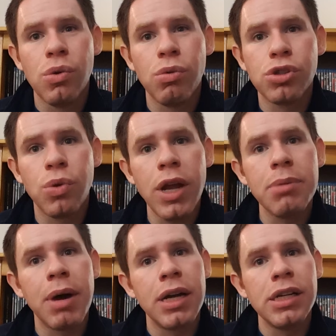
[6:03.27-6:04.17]
what's great
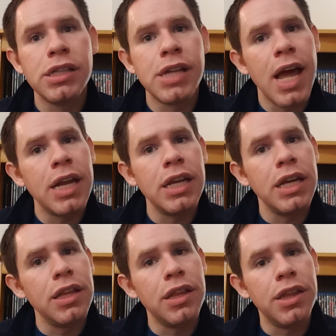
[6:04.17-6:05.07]
about it is that
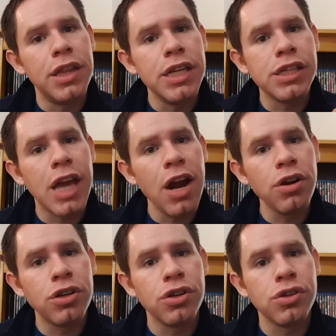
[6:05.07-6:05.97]
these
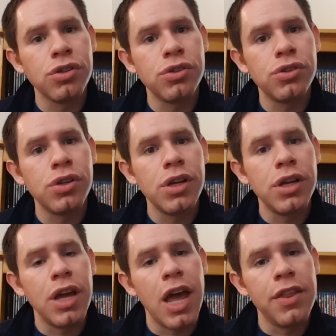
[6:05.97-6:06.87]
characters
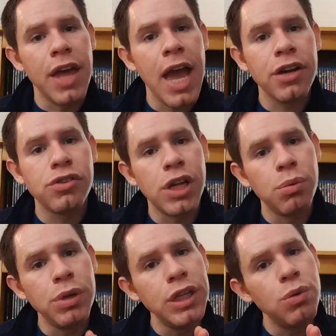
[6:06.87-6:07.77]
and the actors, they
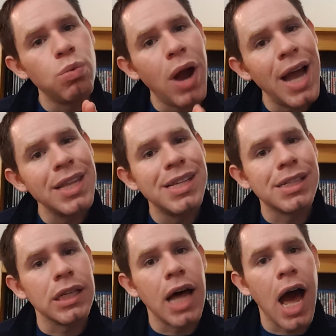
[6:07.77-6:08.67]
really ride
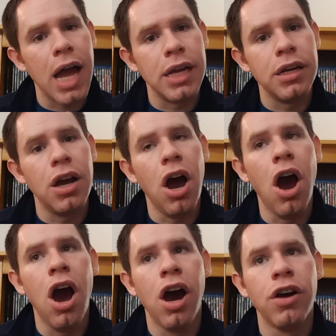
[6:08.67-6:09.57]
this line
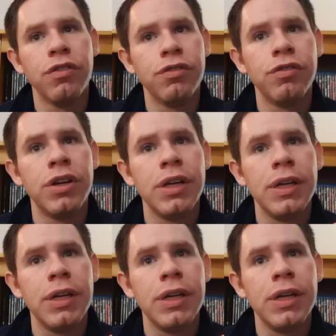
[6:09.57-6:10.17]
of,